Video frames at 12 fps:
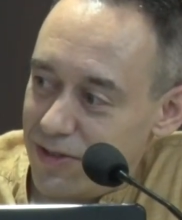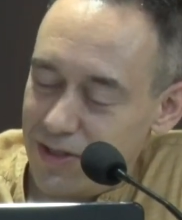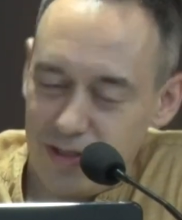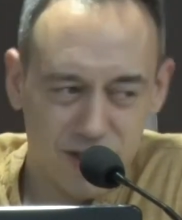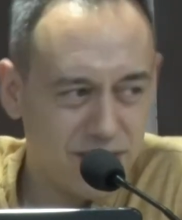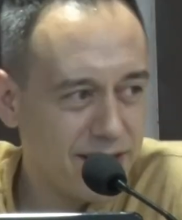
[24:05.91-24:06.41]

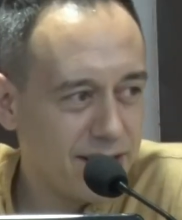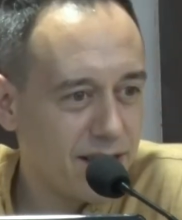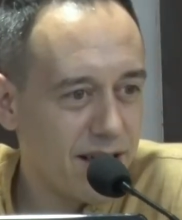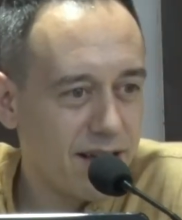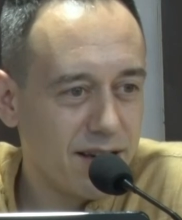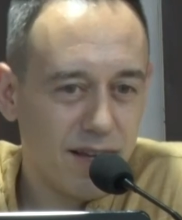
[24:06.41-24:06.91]
Just like
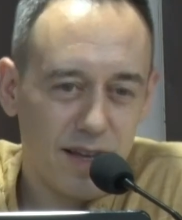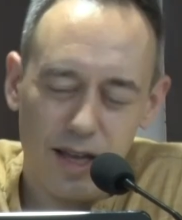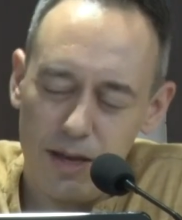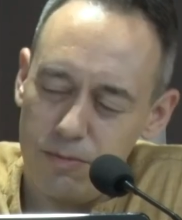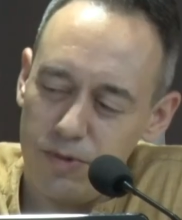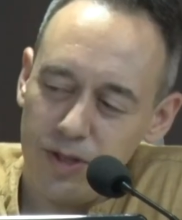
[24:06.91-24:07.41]
that.
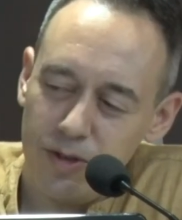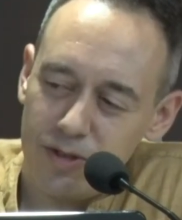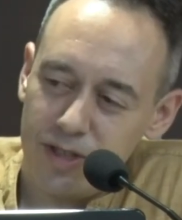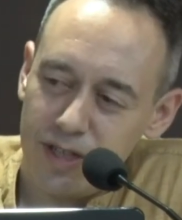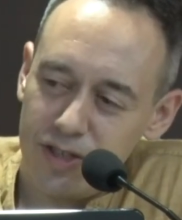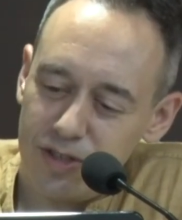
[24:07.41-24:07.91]
And bring your
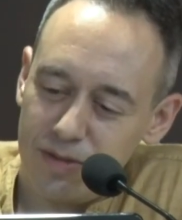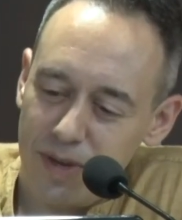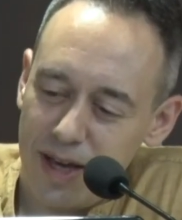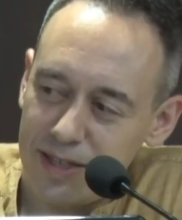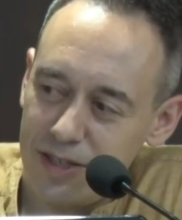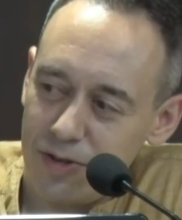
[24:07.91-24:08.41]
attention
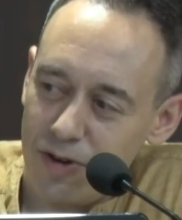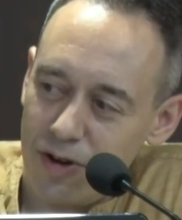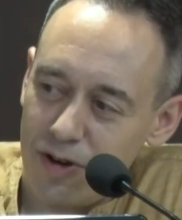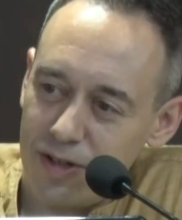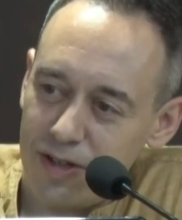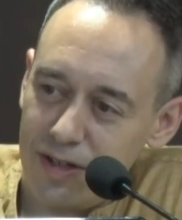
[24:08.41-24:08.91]
back to your
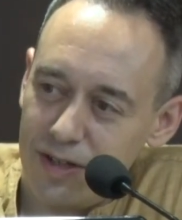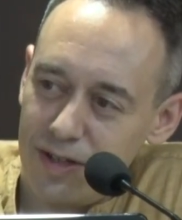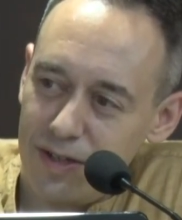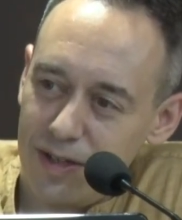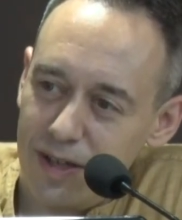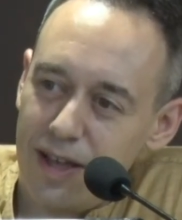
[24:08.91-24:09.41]
heart.
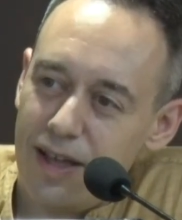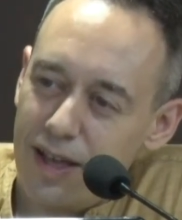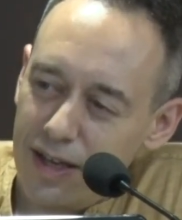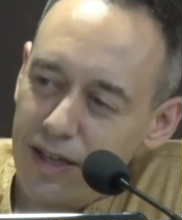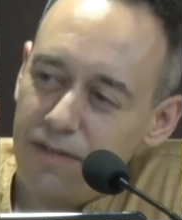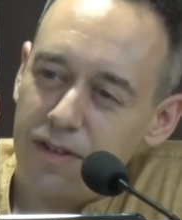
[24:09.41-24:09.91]

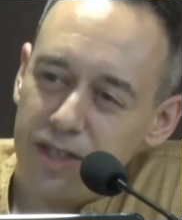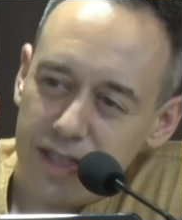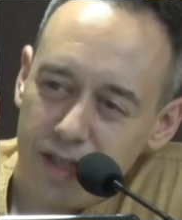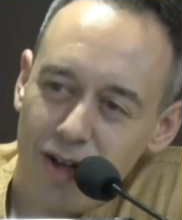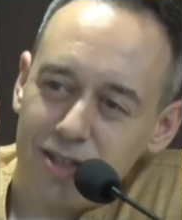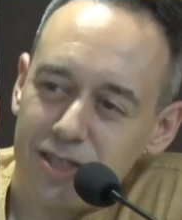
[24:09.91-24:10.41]
And even as
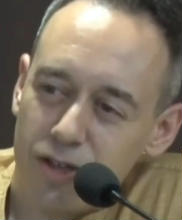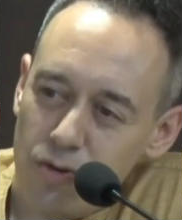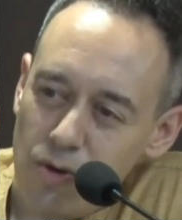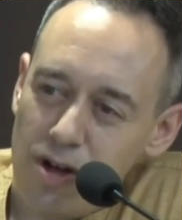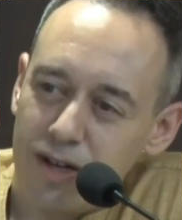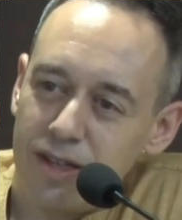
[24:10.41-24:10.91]
thoughts
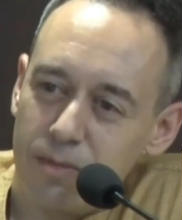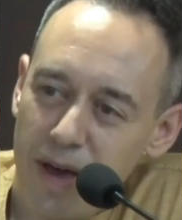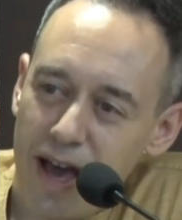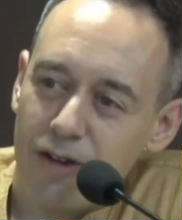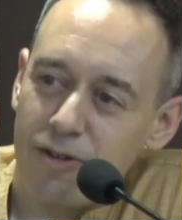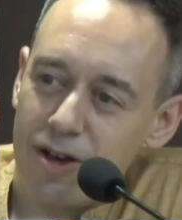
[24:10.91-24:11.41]
go on in the
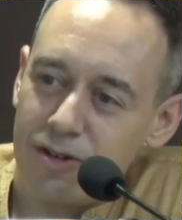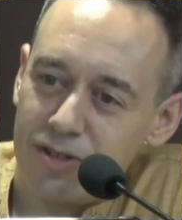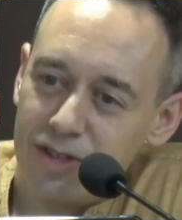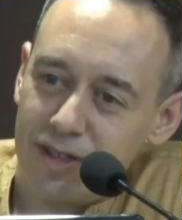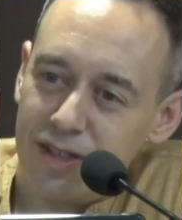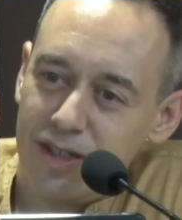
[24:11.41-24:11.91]

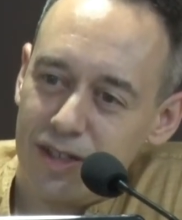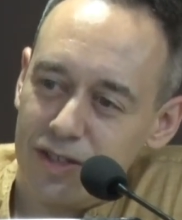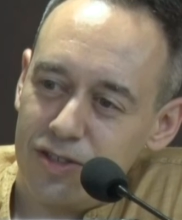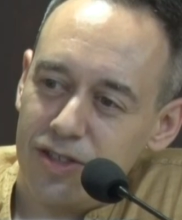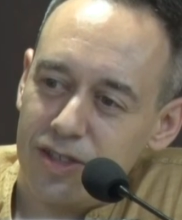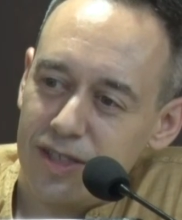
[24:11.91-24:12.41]
background,
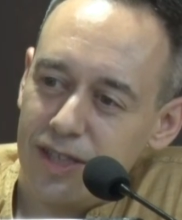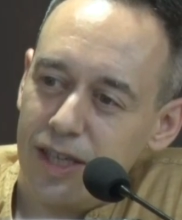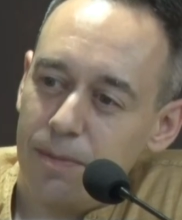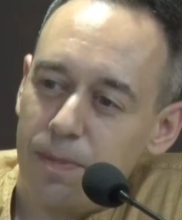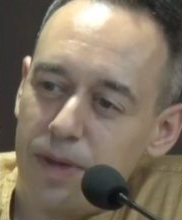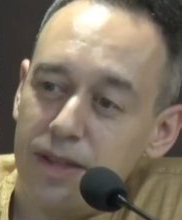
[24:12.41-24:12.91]
just
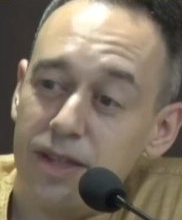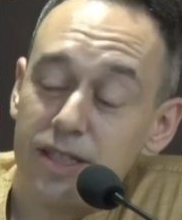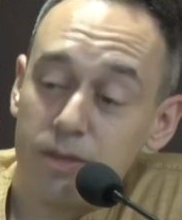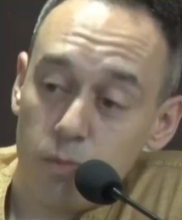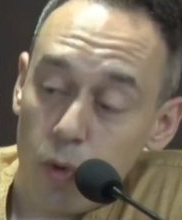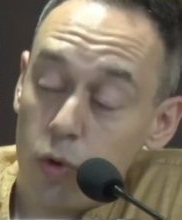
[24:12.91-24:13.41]
keep in
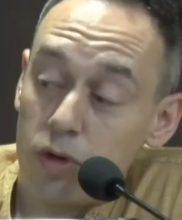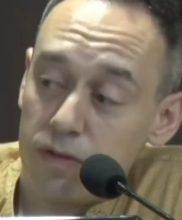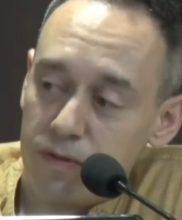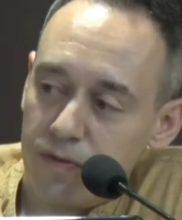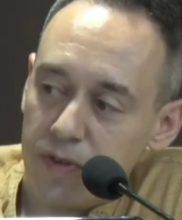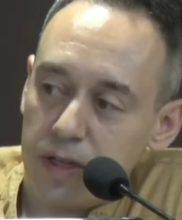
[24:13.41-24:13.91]
this mode
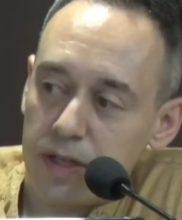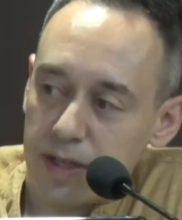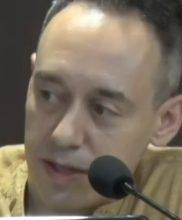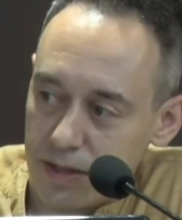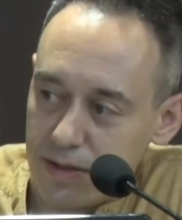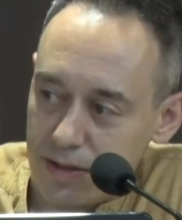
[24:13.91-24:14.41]
of
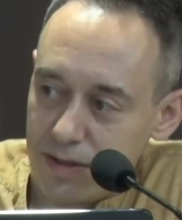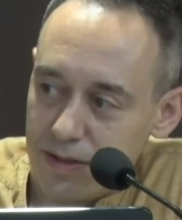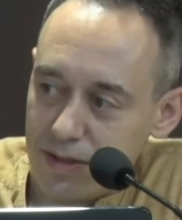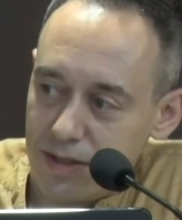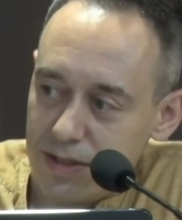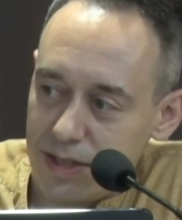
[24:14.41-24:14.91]
feeling
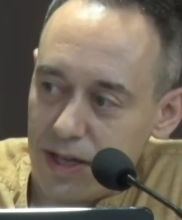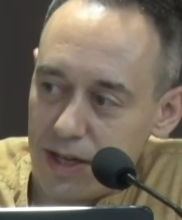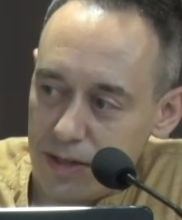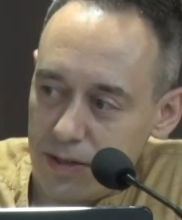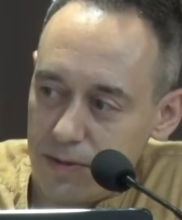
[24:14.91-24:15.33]
inside.